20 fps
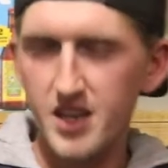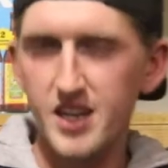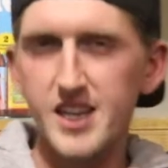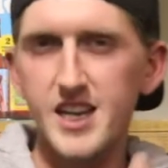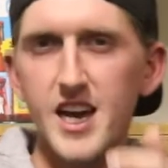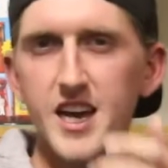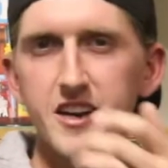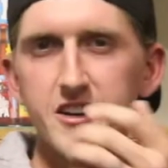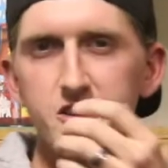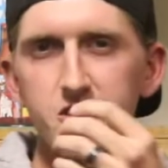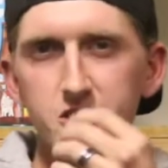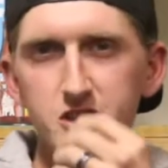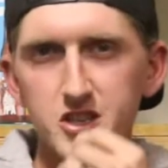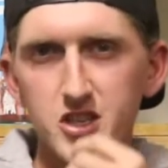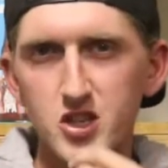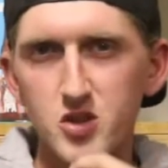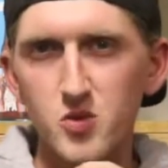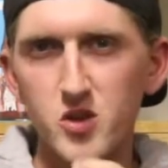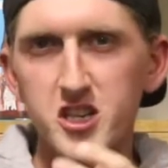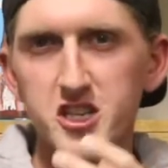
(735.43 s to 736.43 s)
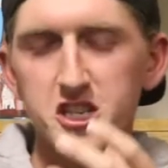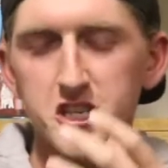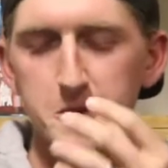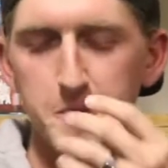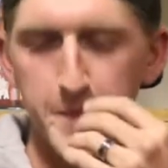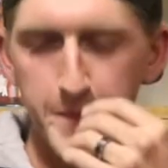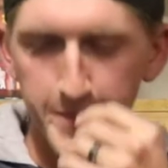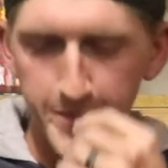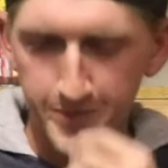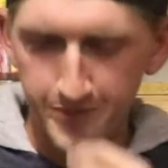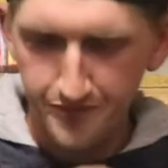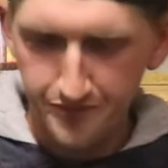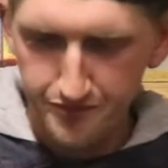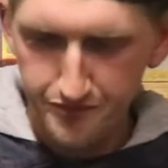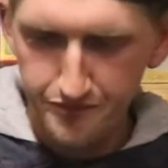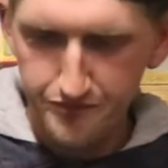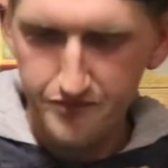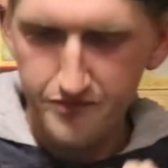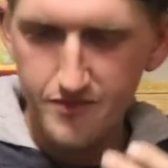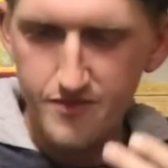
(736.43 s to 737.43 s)
Gotta do the swish.
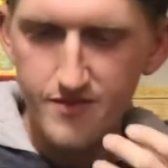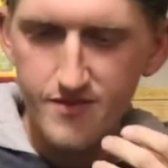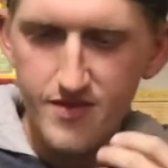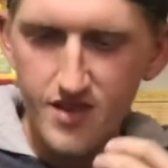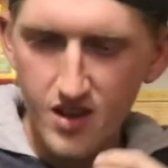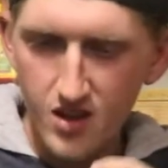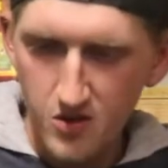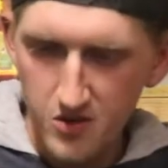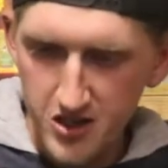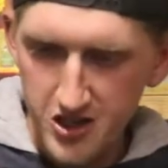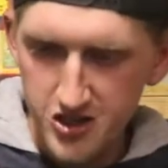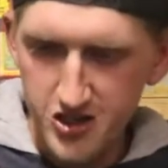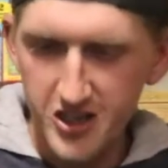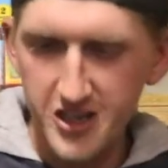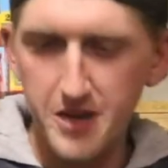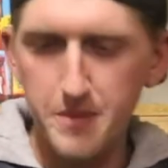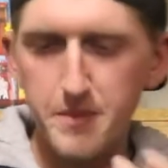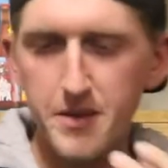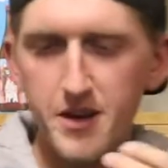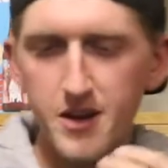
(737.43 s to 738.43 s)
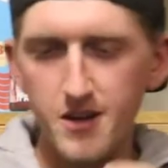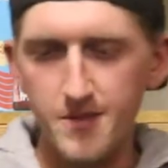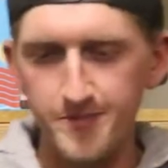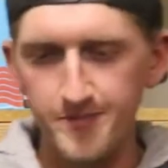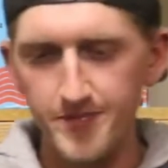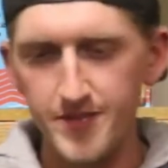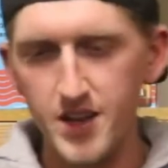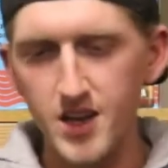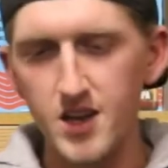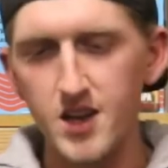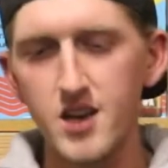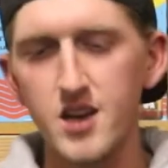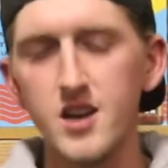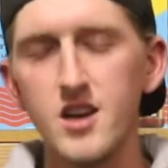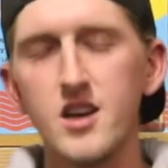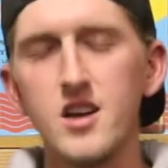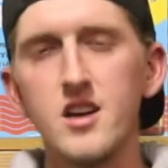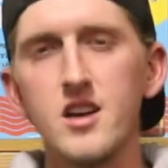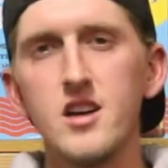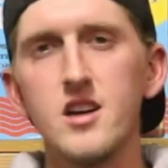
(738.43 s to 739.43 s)
When you're drinking beer,
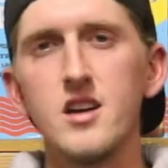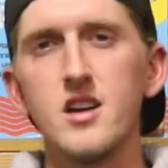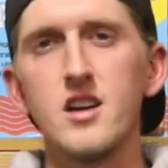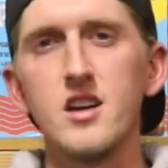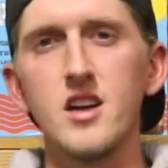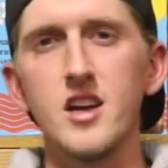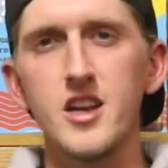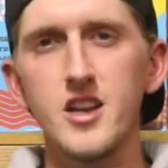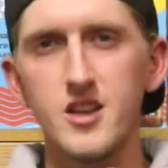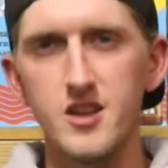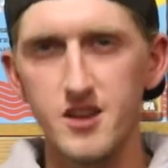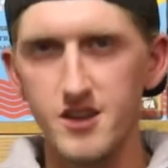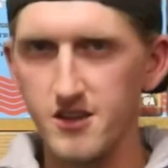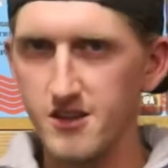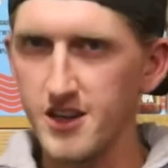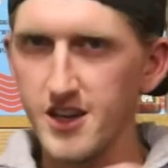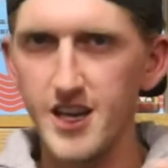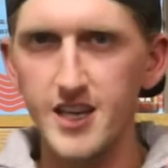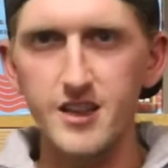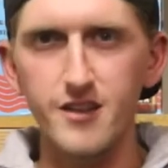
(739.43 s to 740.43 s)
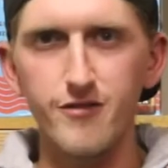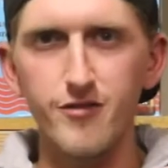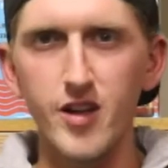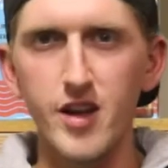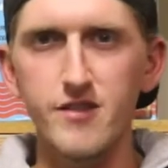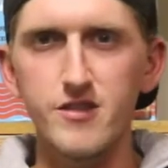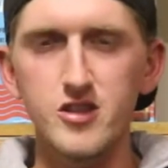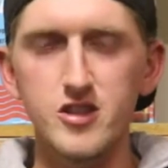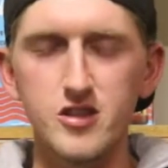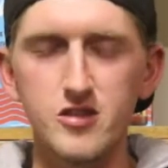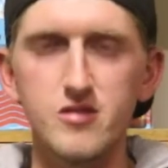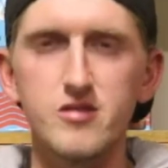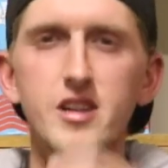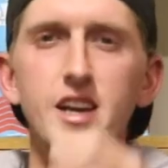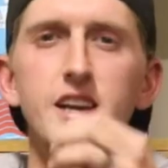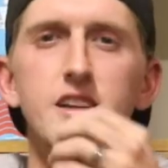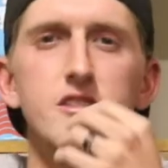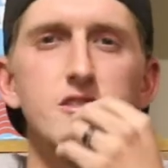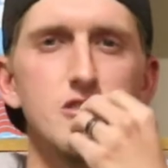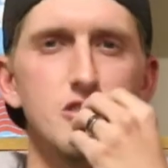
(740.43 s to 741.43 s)
and you can get the flavors, you
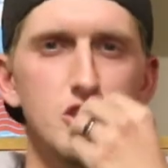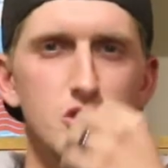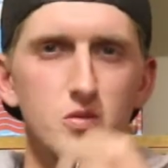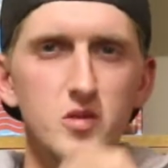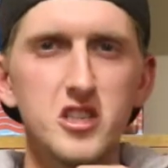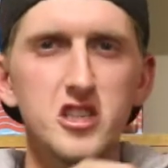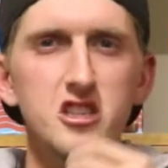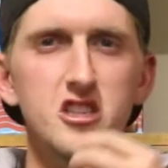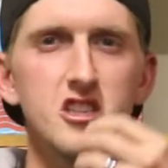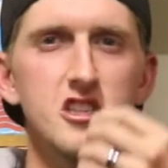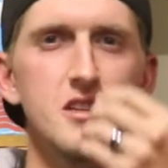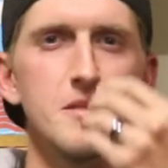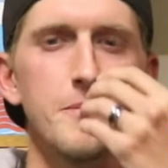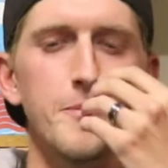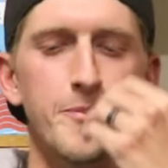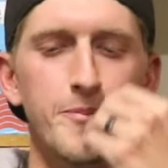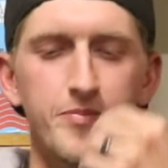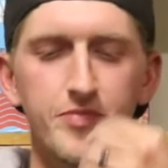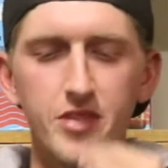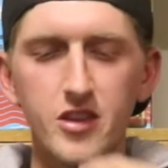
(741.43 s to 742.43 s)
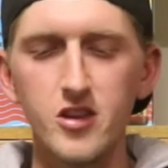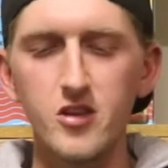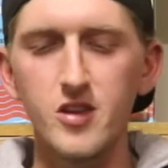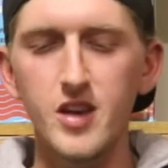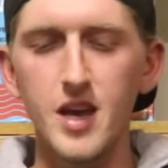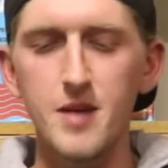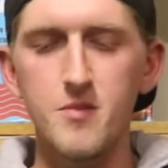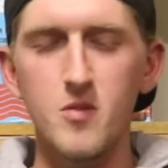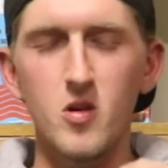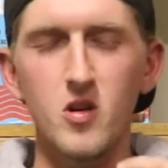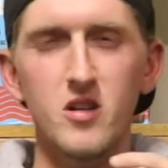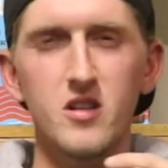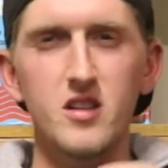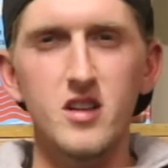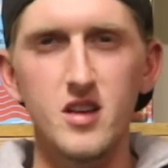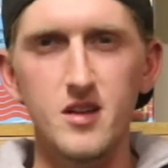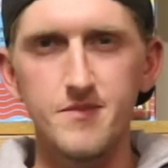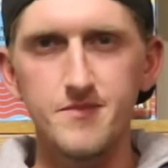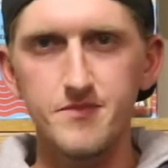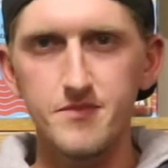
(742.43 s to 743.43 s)
take a little swish sip, you get more of
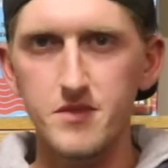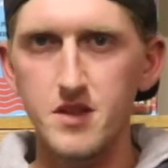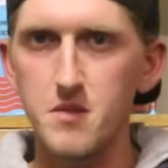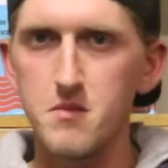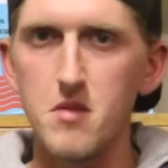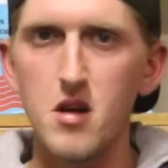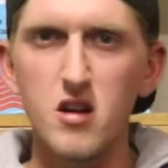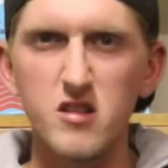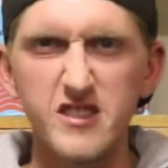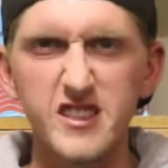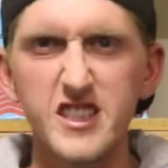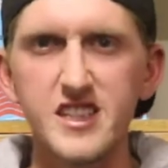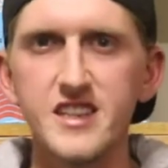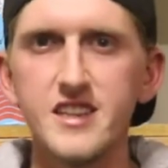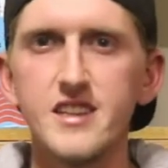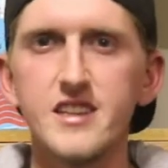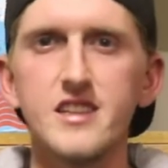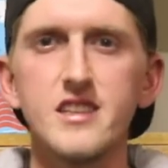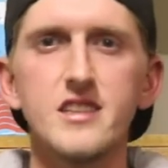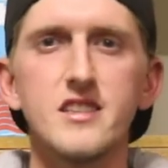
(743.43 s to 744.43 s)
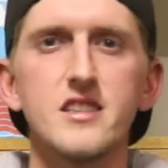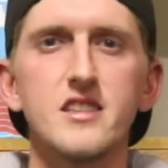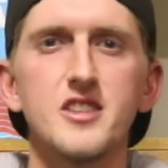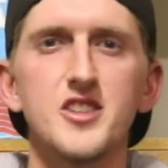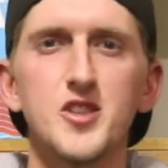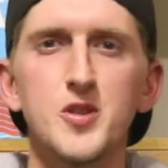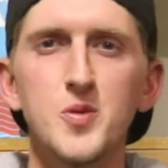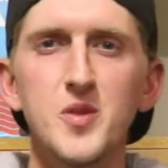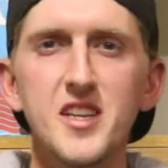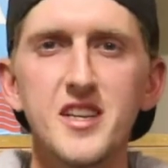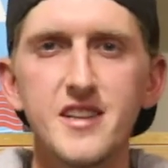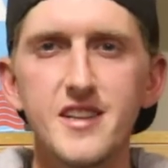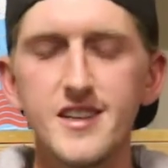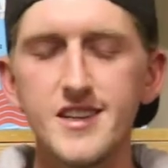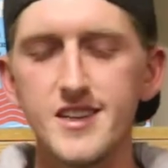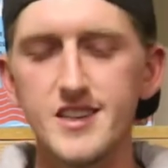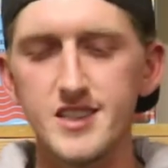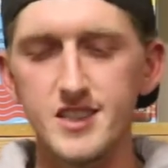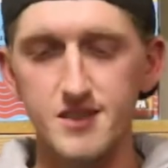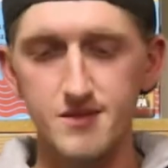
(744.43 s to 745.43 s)
the maltiness, the
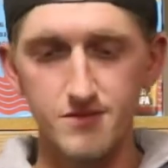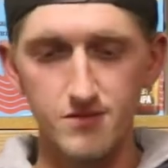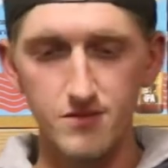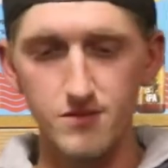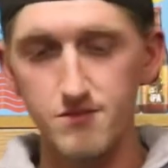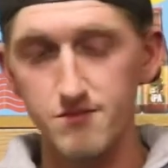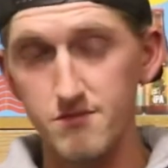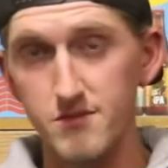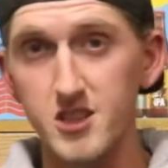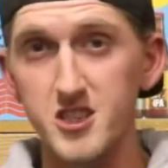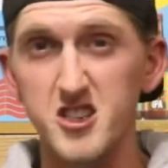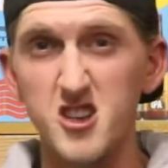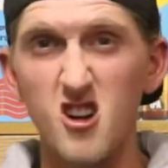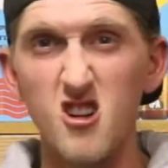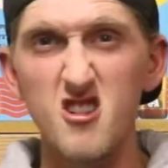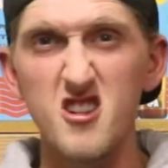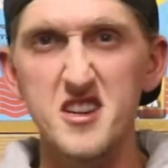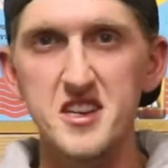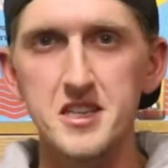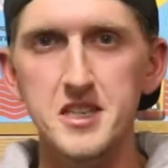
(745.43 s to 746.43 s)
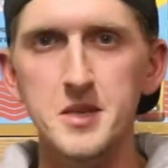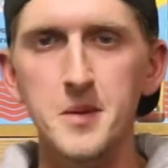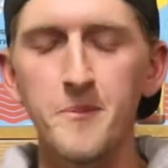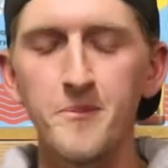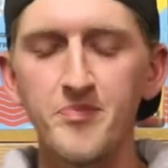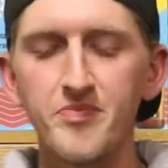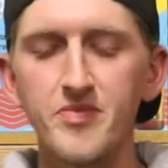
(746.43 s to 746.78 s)
sweetness, the tartness.